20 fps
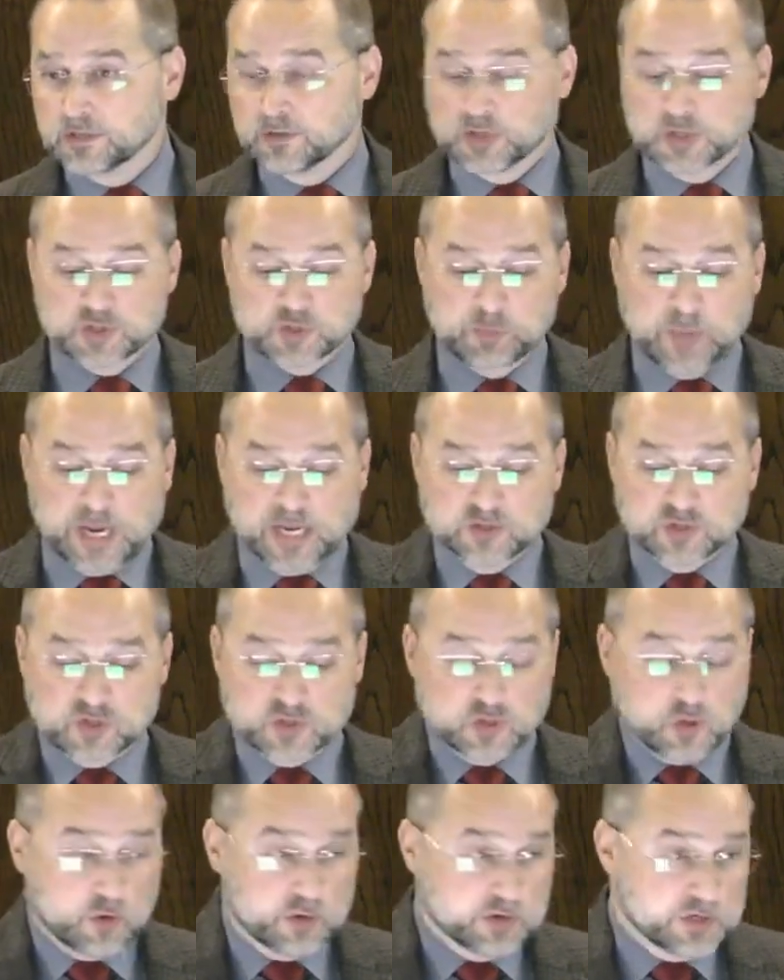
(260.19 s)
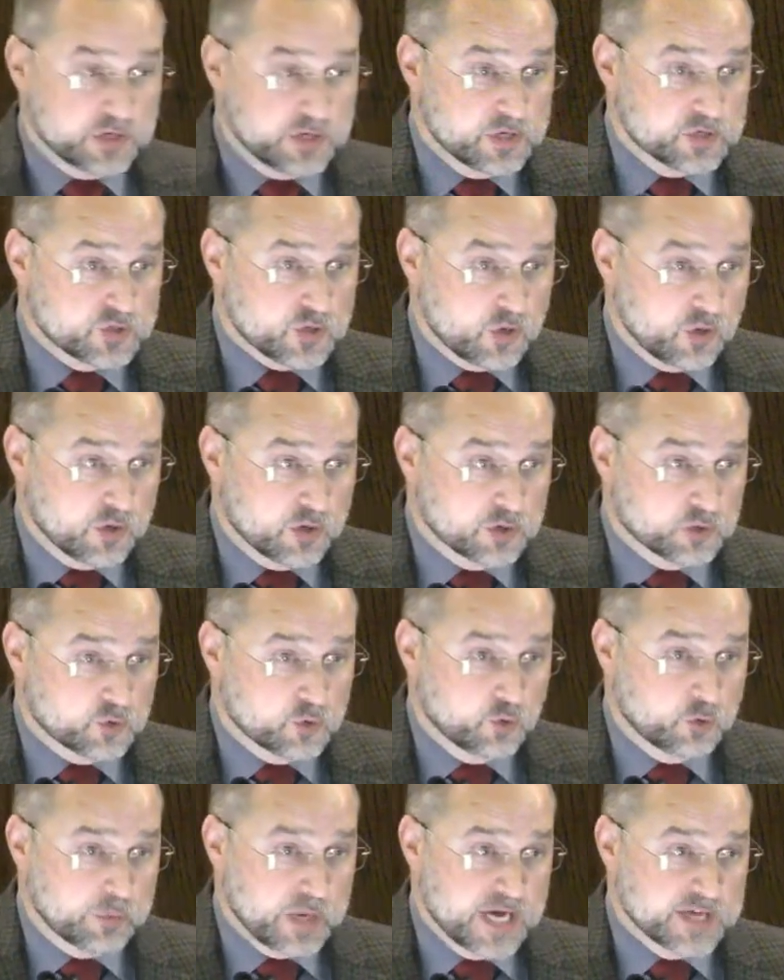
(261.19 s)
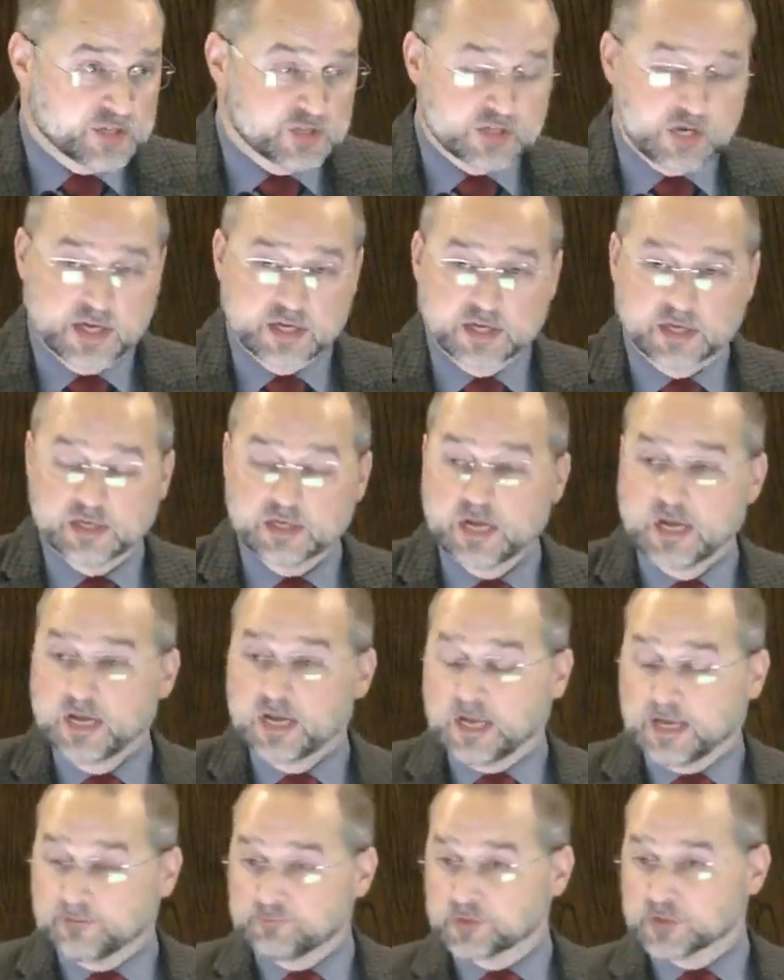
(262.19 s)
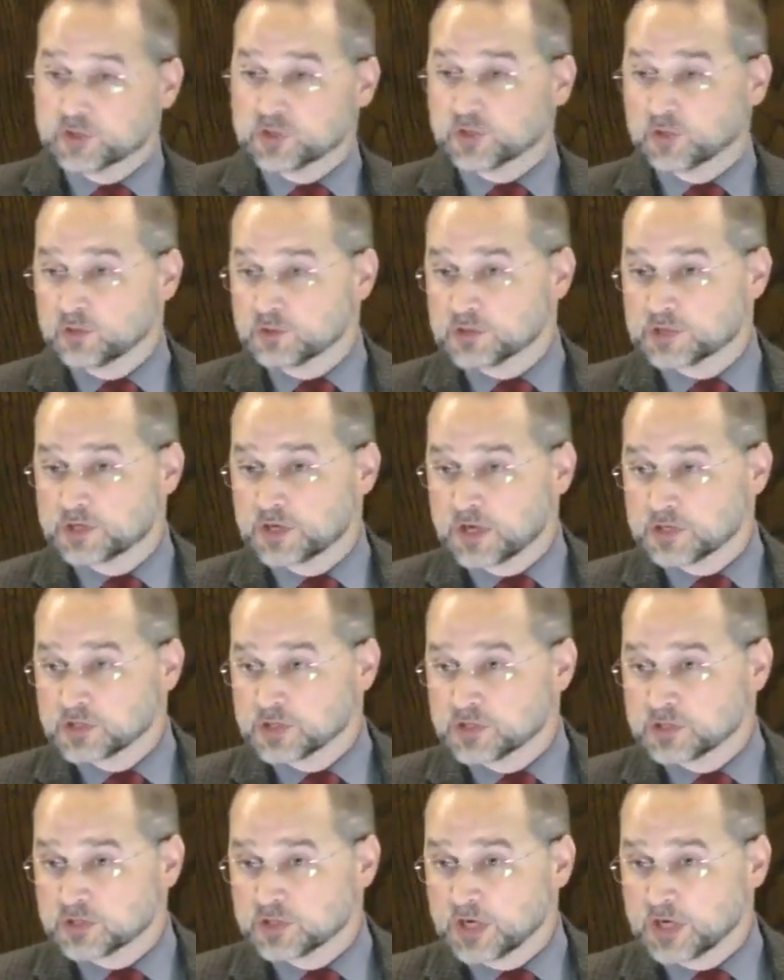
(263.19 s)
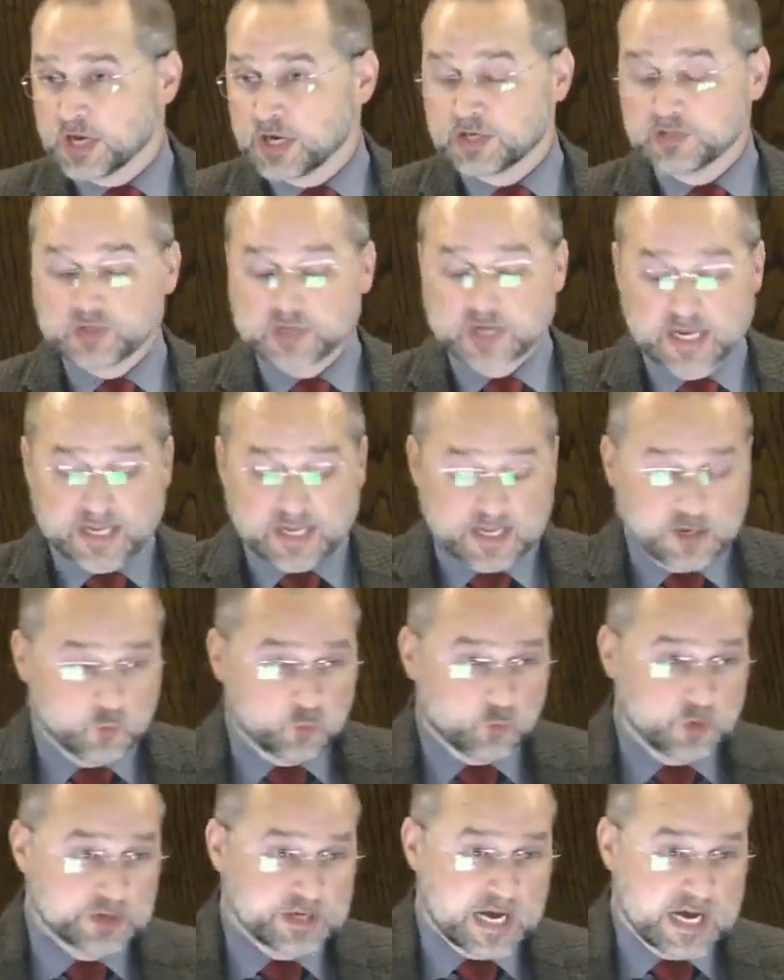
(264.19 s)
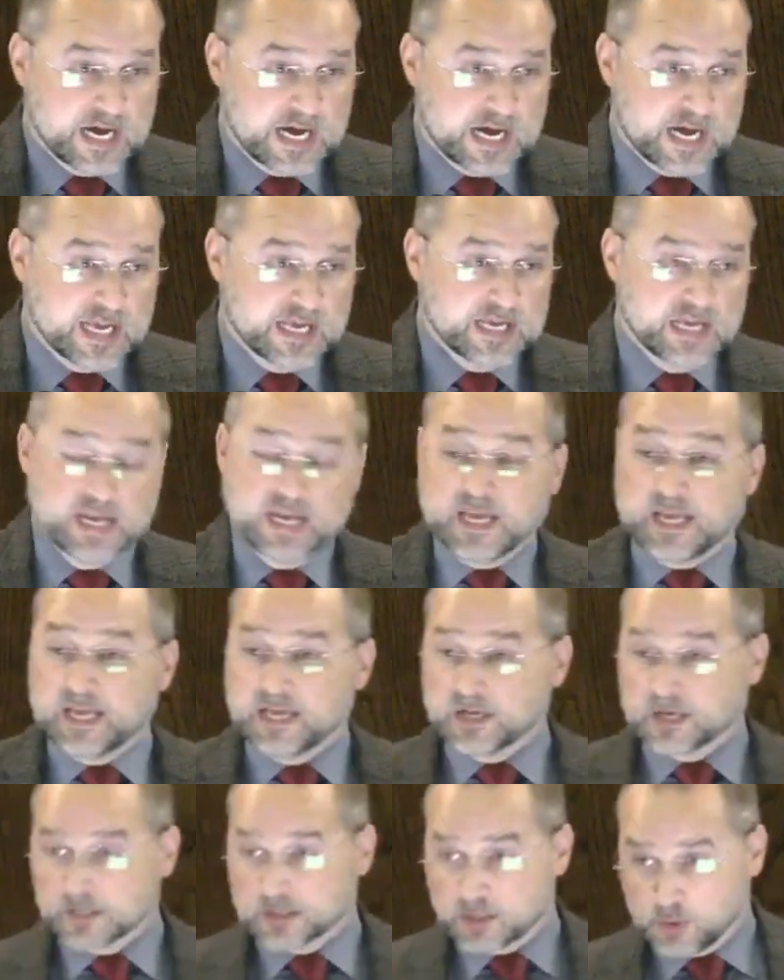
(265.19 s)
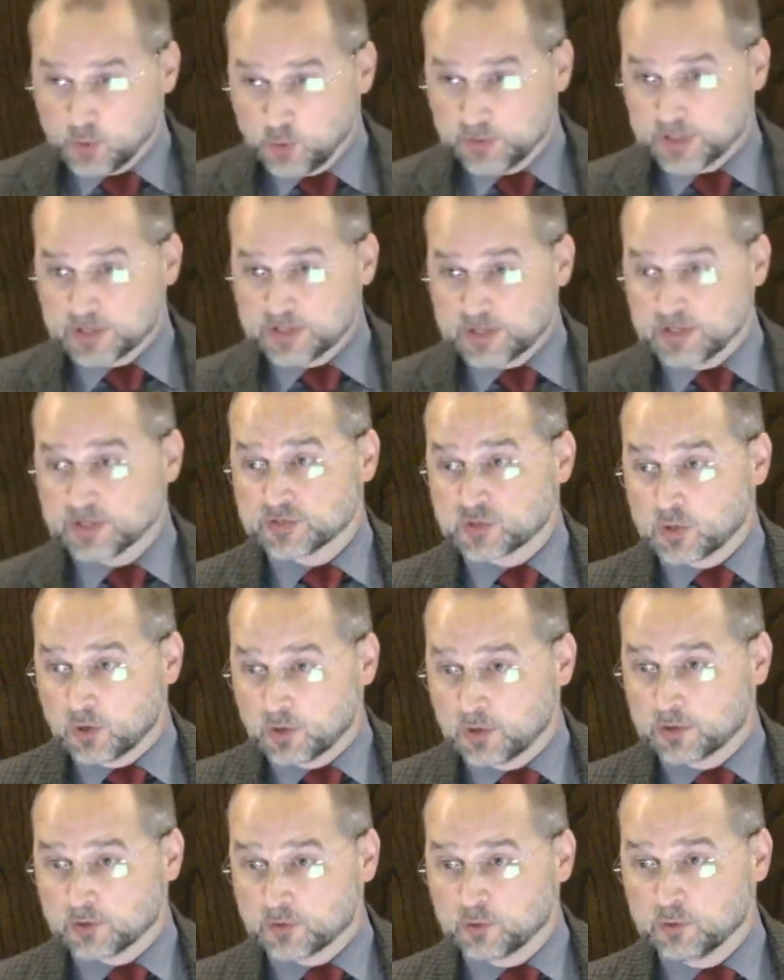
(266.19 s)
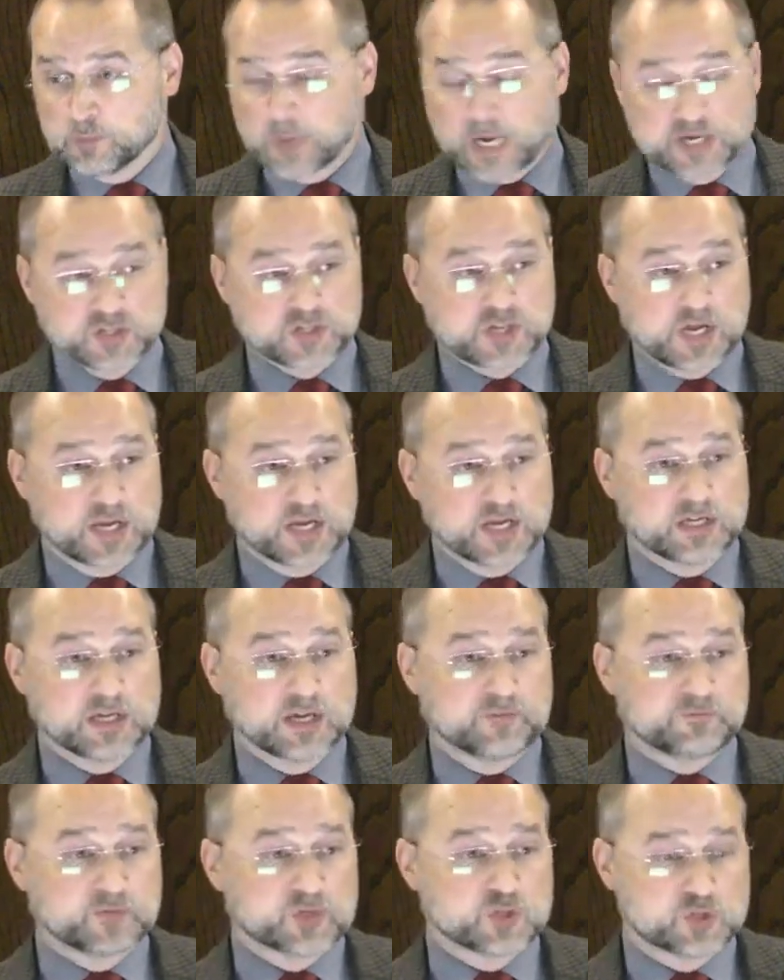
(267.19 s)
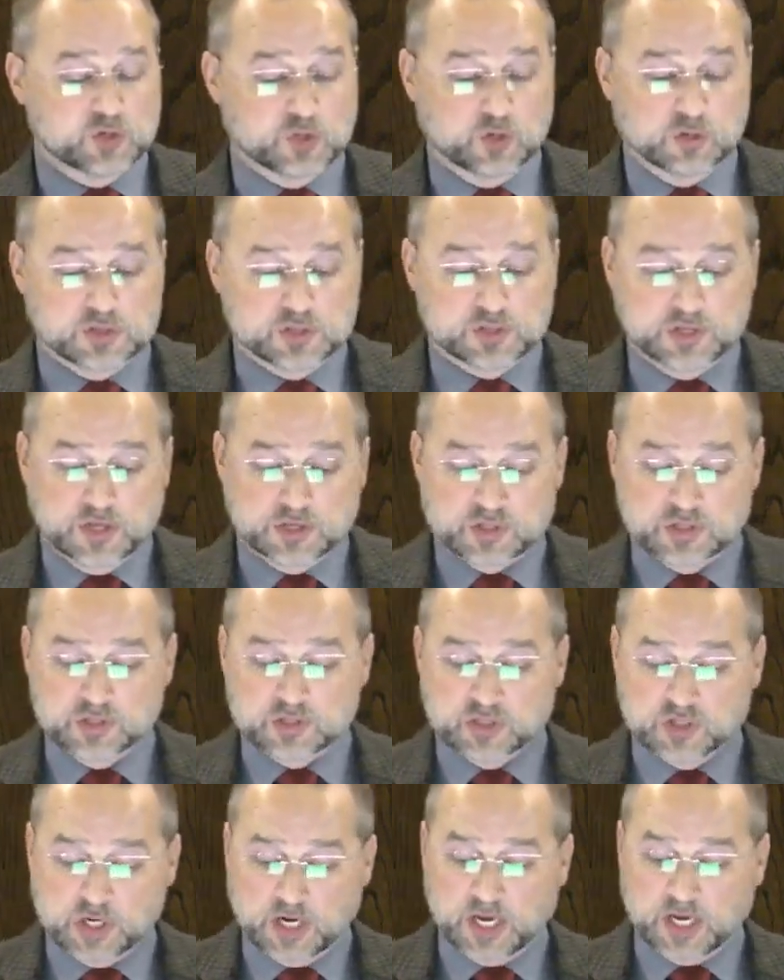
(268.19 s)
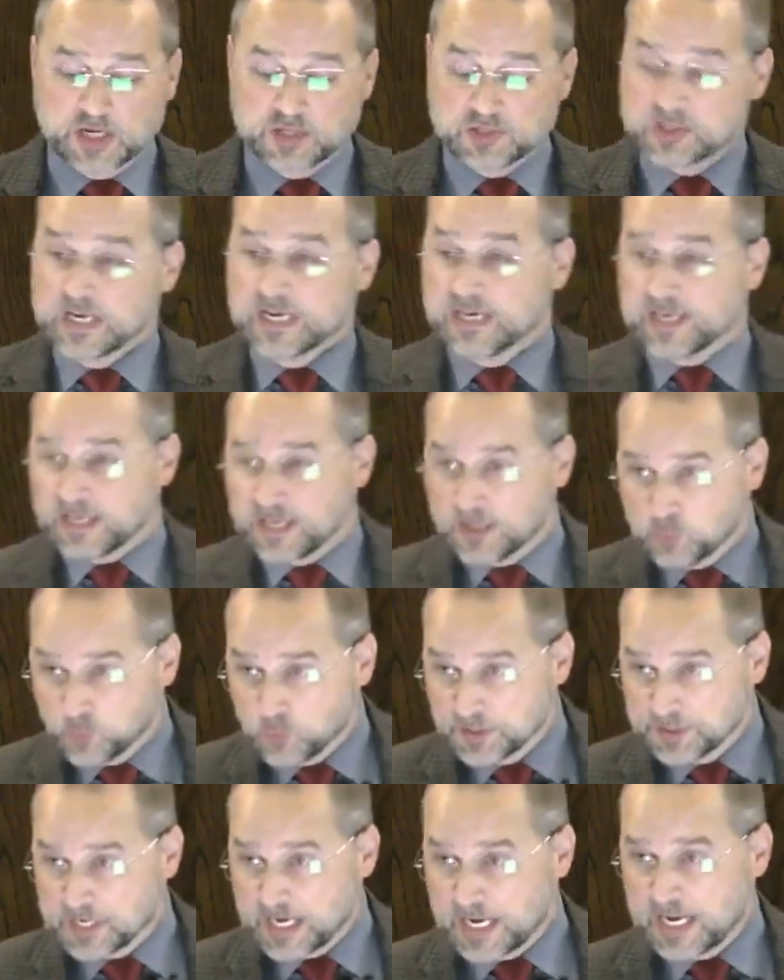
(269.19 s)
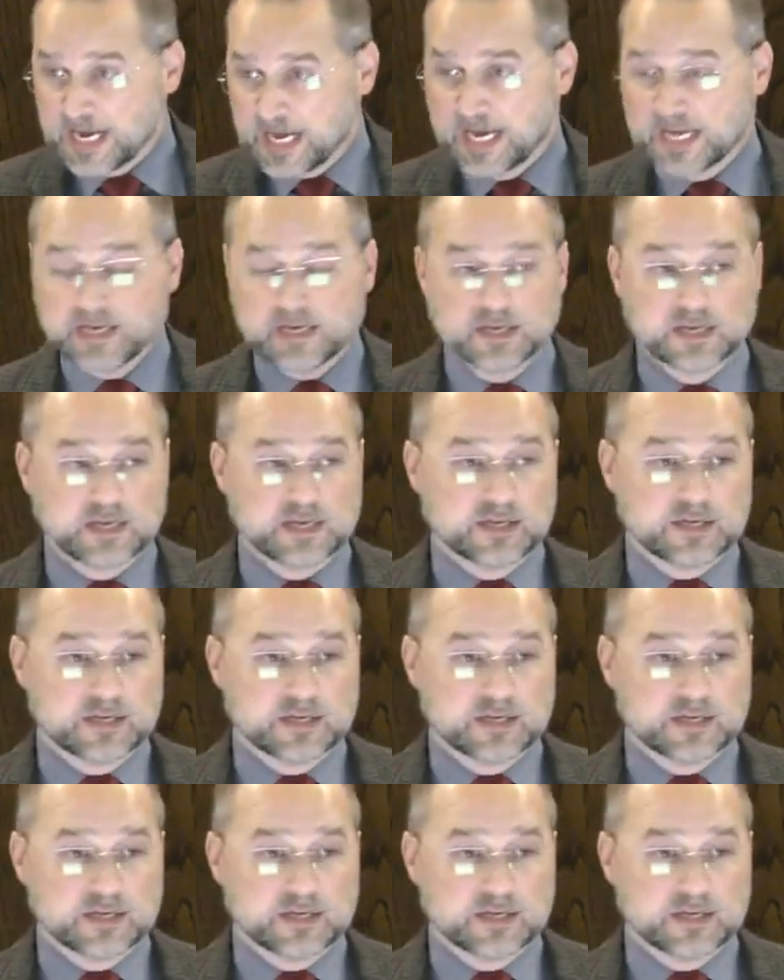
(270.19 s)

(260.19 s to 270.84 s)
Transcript: This man started his article by saying, if the church doesn't change, it will die. He concluded his article by saying, if the church doesn't change, it will die.